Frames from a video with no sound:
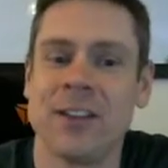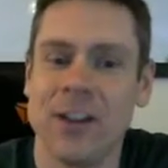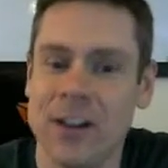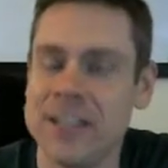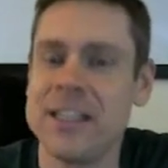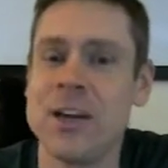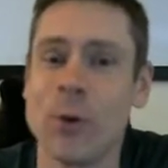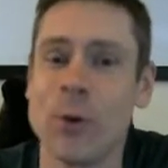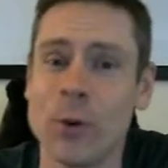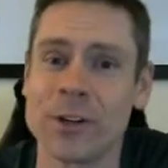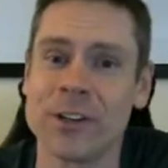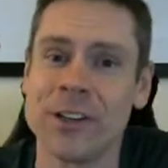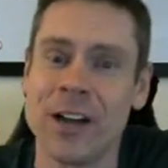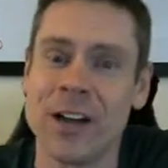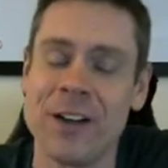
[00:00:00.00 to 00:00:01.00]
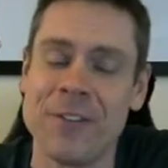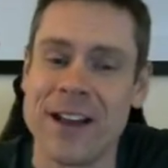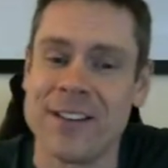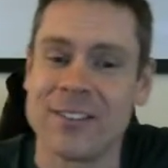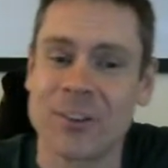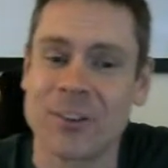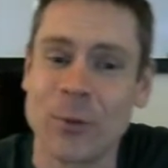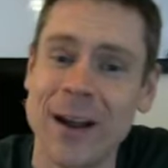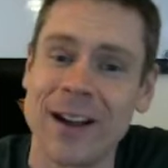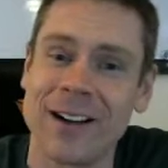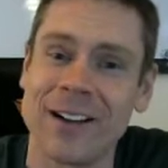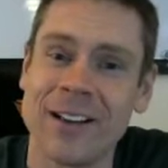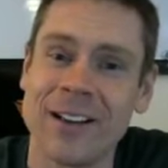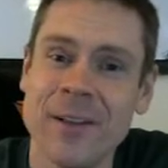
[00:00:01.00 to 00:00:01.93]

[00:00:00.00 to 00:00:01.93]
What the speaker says: on the order of n squared.